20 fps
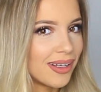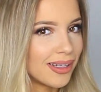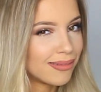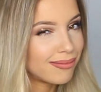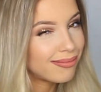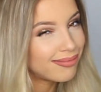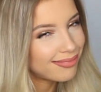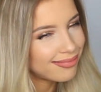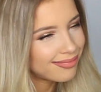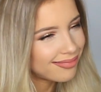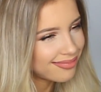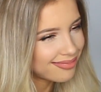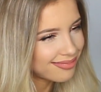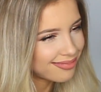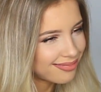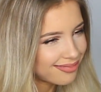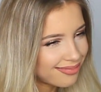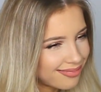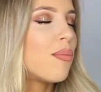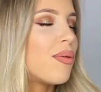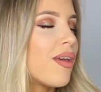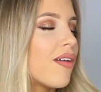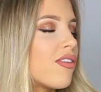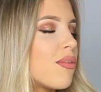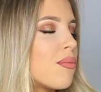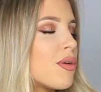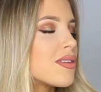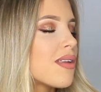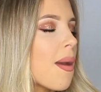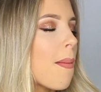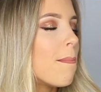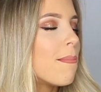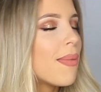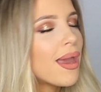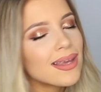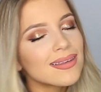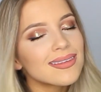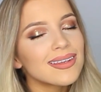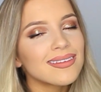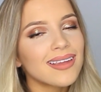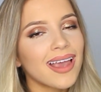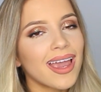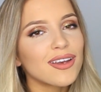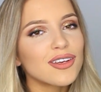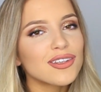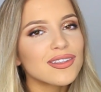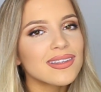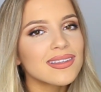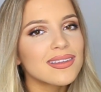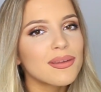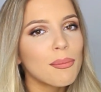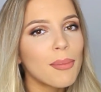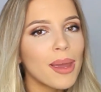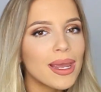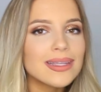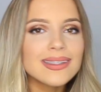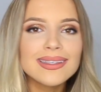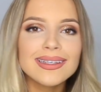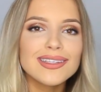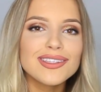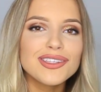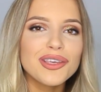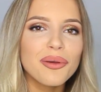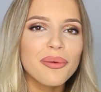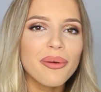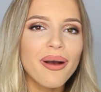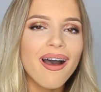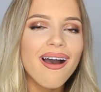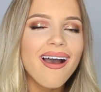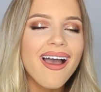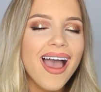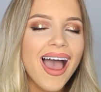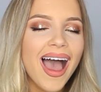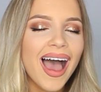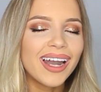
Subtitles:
Hope you have the most amazing day, just as amazing as you are.